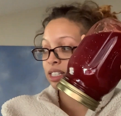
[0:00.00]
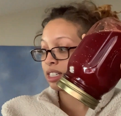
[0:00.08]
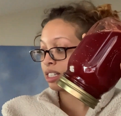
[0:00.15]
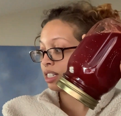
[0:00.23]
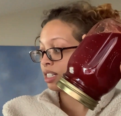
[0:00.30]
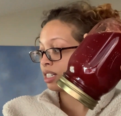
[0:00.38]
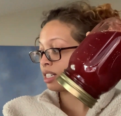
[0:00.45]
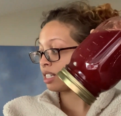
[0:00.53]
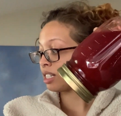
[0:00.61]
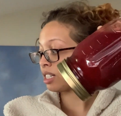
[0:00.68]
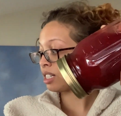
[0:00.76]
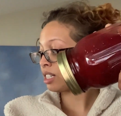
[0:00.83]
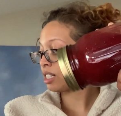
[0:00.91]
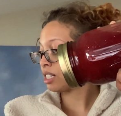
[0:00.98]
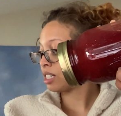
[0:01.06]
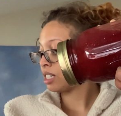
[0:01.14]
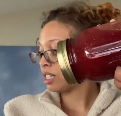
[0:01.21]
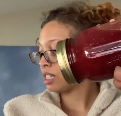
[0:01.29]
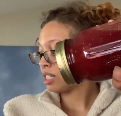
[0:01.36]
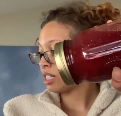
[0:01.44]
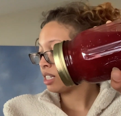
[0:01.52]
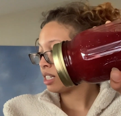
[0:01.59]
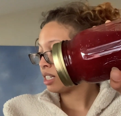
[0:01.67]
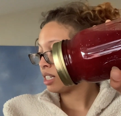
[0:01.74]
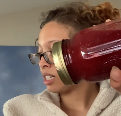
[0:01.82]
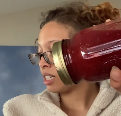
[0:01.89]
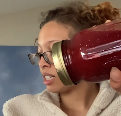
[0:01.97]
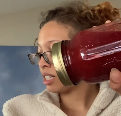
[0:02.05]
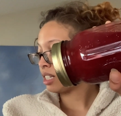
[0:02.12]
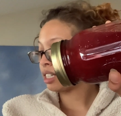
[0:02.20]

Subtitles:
(no one is talking)